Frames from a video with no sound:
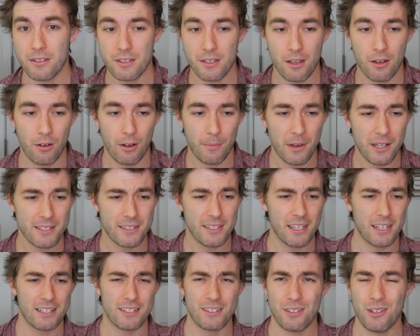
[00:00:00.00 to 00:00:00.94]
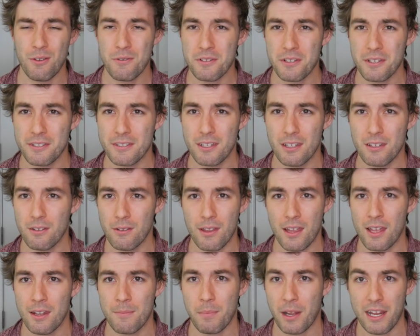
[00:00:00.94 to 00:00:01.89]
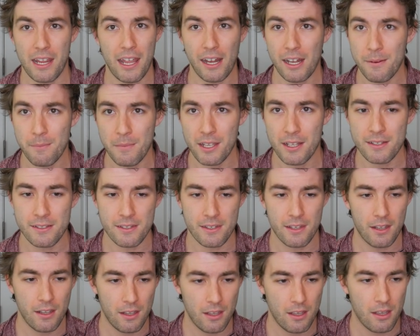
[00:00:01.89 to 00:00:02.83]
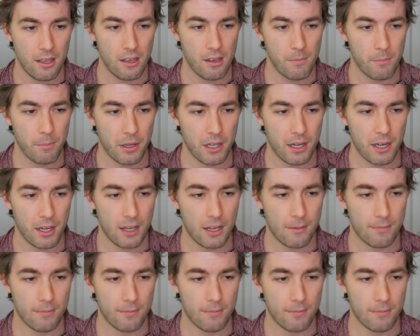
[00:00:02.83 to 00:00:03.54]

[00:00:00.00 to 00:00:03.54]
So I'm not saying it's useless to do that by any means, but